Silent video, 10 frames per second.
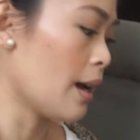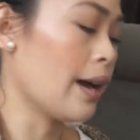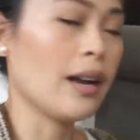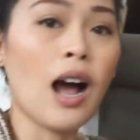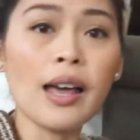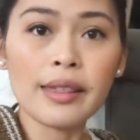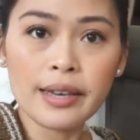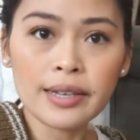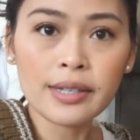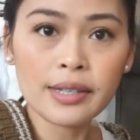I got
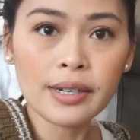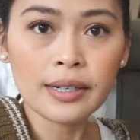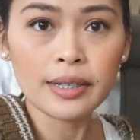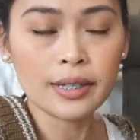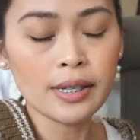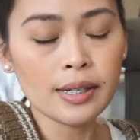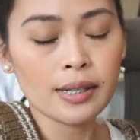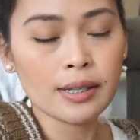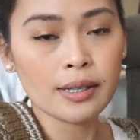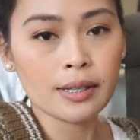this. This is
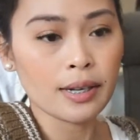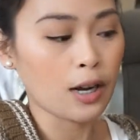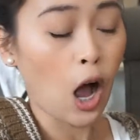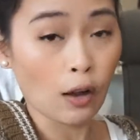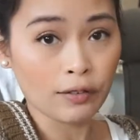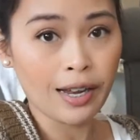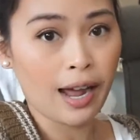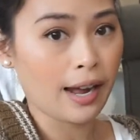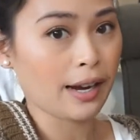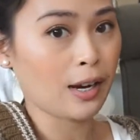the coffee
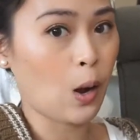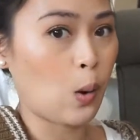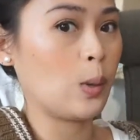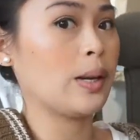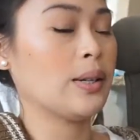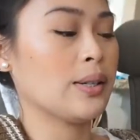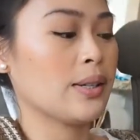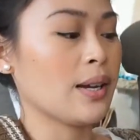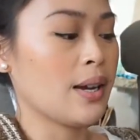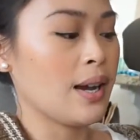I
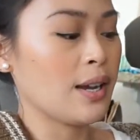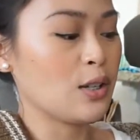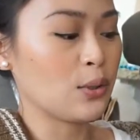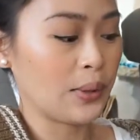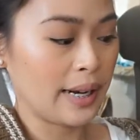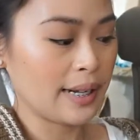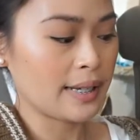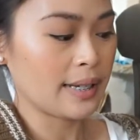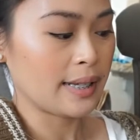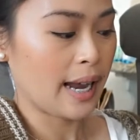always drink,
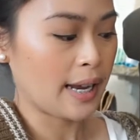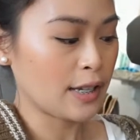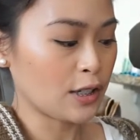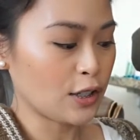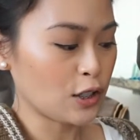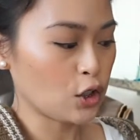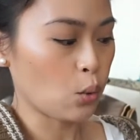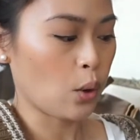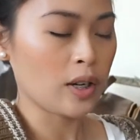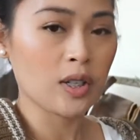the Taster
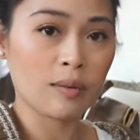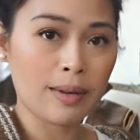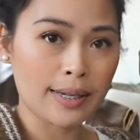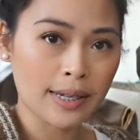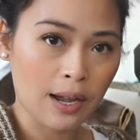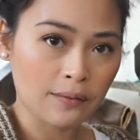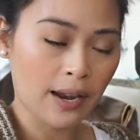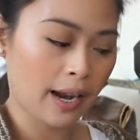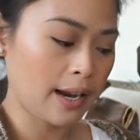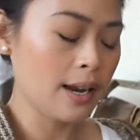Choice from
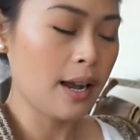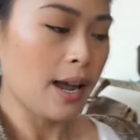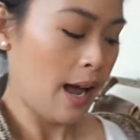Nescafe.